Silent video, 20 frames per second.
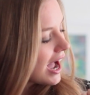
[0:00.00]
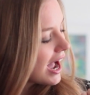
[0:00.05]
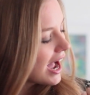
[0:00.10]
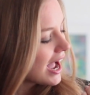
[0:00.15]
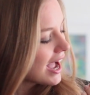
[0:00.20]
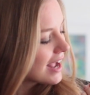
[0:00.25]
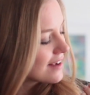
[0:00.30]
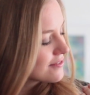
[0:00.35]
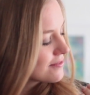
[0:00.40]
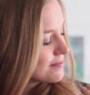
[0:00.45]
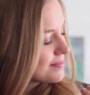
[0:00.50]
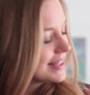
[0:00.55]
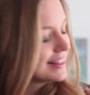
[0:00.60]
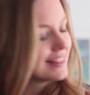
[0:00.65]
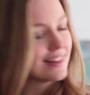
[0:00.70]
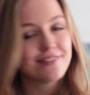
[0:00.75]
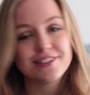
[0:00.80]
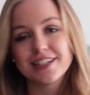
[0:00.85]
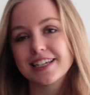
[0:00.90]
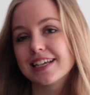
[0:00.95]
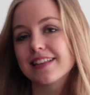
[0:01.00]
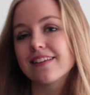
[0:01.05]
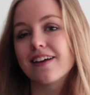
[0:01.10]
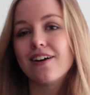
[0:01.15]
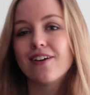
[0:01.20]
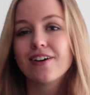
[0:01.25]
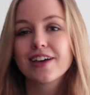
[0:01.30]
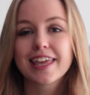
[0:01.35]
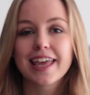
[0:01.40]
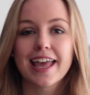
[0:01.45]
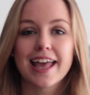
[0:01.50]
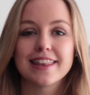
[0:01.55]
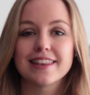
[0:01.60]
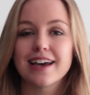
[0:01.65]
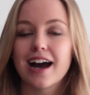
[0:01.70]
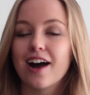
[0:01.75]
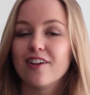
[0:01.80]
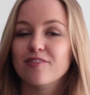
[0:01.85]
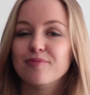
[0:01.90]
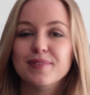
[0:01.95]
I've been loving it
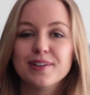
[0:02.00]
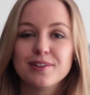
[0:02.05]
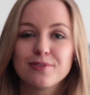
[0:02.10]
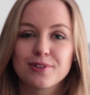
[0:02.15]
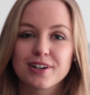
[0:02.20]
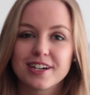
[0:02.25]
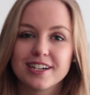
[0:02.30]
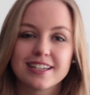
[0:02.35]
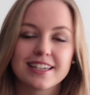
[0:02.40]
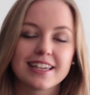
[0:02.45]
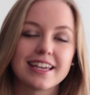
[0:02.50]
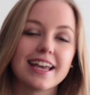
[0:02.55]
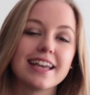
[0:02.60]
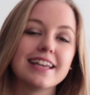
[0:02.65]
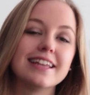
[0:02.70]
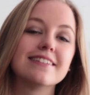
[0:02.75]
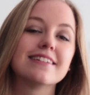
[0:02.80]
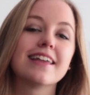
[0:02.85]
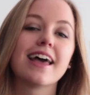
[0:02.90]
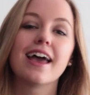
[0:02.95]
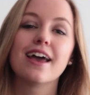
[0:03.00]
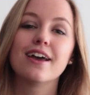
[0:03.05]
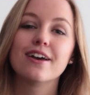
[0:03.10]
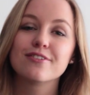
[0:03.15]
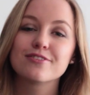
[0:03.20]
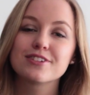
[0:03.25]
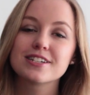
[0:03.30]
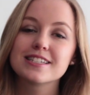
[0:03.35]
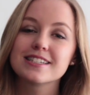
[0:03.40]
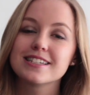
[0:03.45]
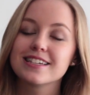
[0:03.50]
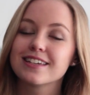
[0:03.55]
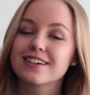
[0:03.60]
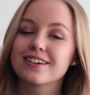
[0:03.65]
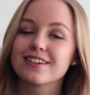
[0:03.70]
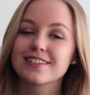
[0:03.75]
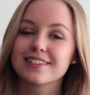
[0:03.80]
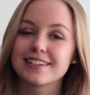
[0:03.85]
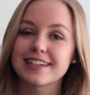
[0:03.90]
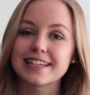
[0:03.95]
again. I've been wearing it every
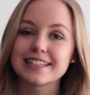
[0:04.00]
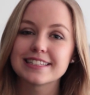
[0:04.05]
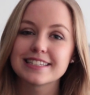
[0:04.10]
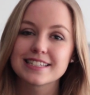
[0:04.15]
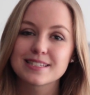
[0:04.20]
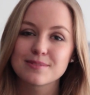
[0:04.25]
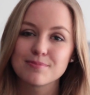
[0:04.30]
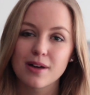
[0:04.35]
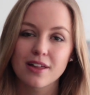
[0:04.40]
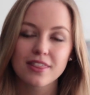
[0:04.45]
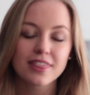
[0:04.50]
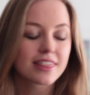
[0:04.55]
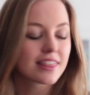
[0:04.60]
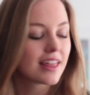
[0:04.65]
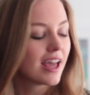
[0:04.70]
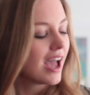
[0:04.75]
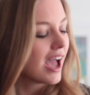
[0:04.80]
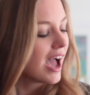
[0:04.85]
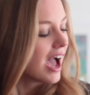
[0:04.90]
single day this month.